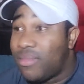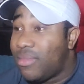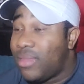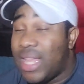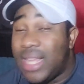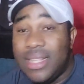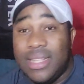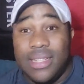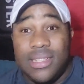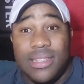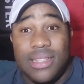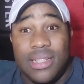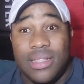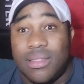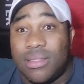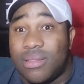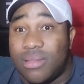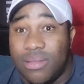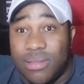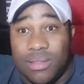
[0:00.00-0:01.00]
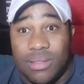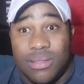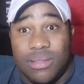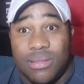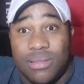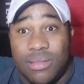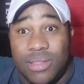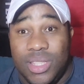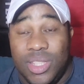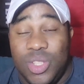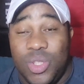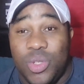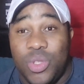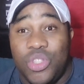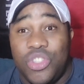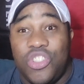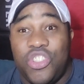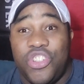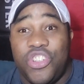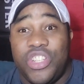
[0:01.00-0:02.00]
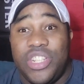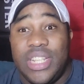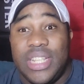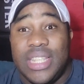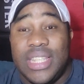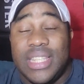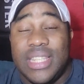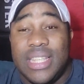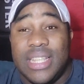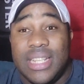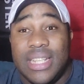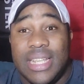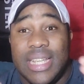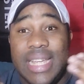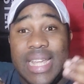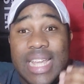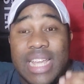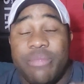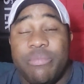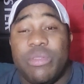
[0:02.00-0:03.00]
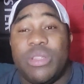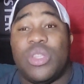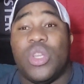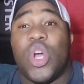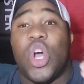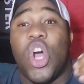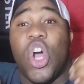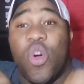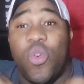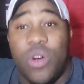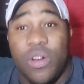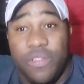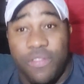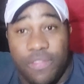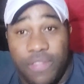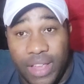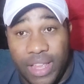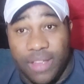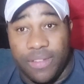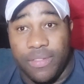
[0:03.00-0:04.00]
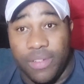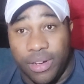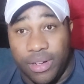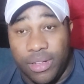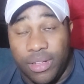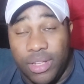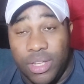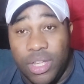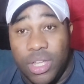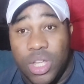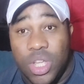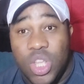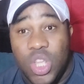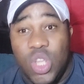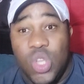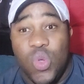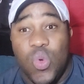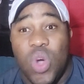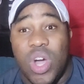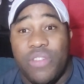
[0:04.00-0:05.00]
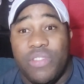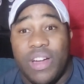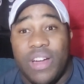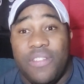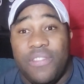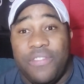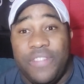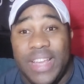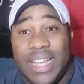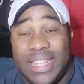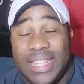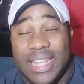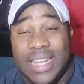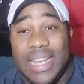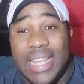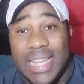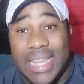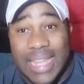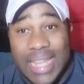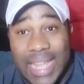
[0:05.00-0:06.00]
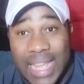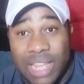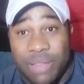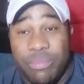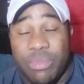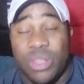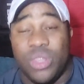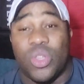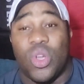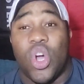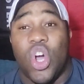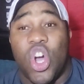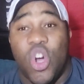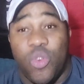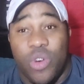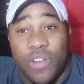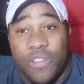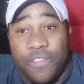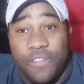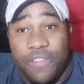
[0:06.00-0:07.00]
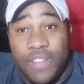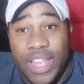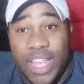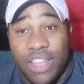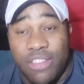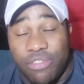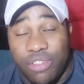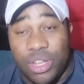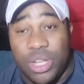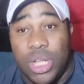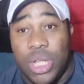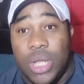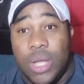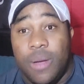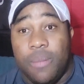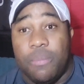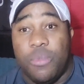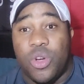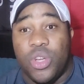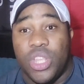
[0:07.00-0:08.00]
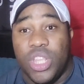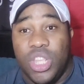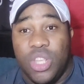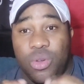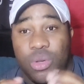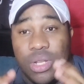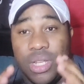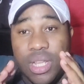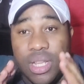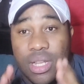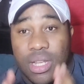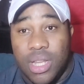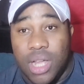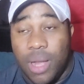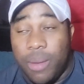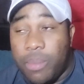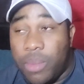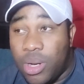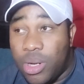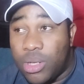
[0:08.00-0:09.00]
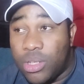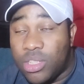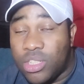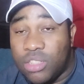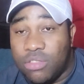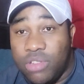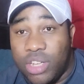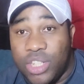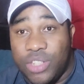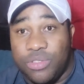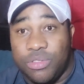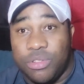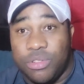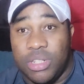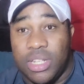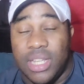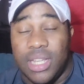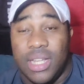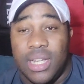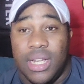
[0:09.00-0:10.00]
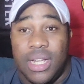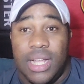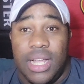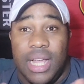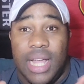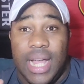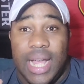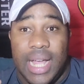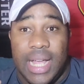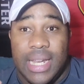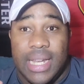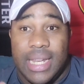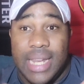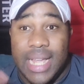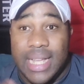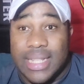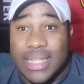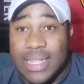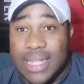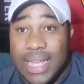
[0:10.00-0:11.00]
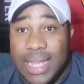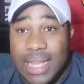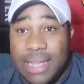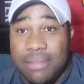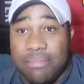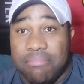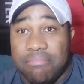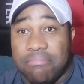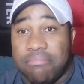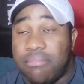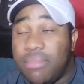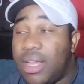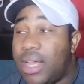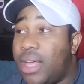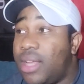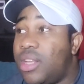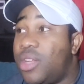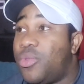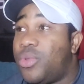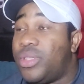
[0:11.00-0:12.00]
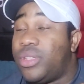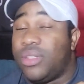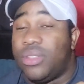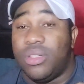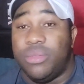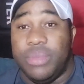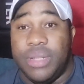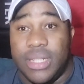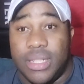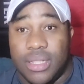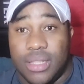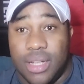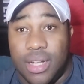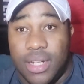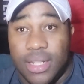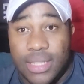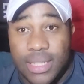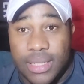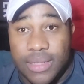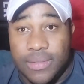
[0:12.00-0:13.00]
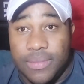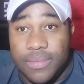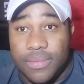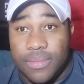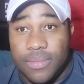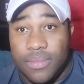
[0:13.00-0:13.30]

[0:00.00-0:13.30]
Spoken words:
that is it. You turn the game into our favor. You have affected the game into our favor. But you did not, Marcus Rashford. And next game, I don't want you to be starting.